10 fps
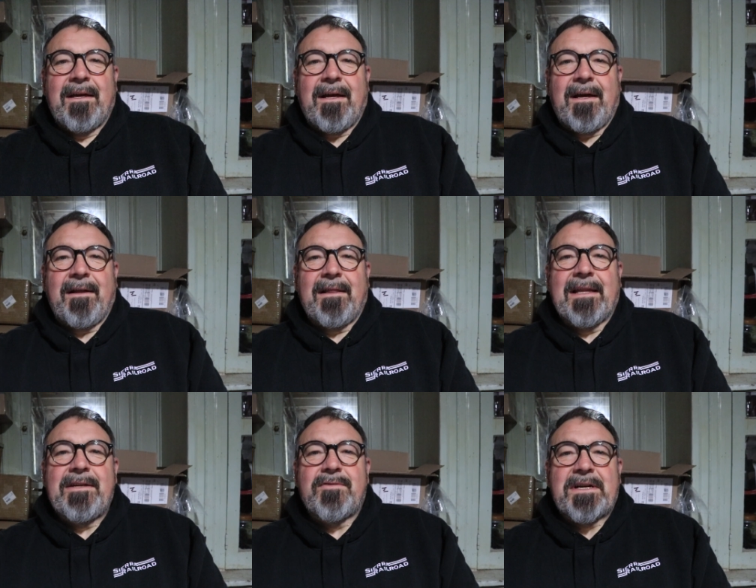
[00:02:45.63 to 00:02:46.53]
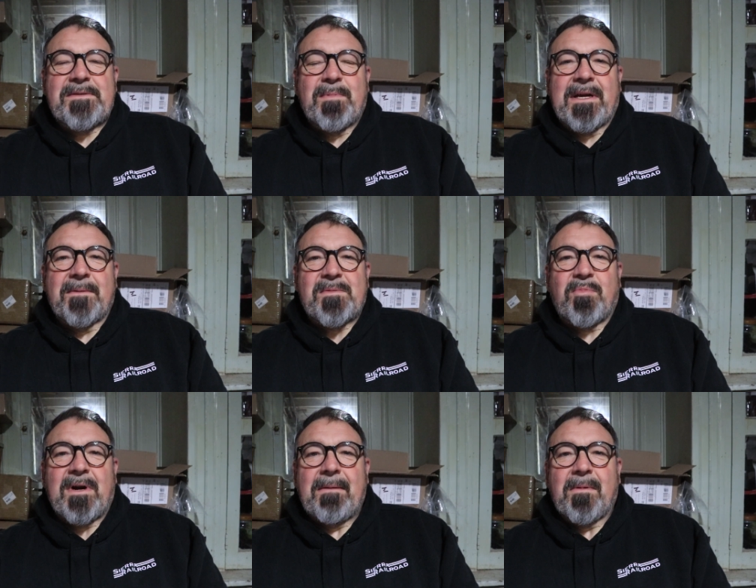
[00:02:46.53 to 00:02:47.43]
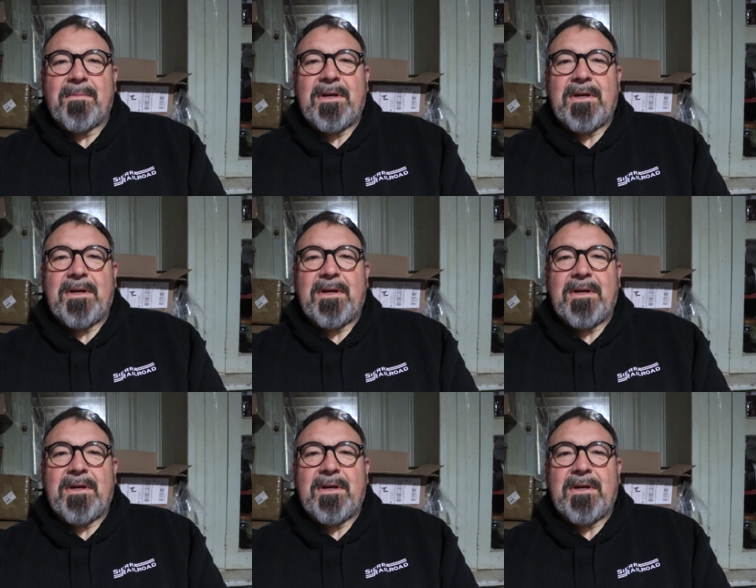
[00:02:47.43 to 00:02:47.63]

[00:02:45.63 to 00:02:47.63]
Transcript: uh, lead dress becomes a problem.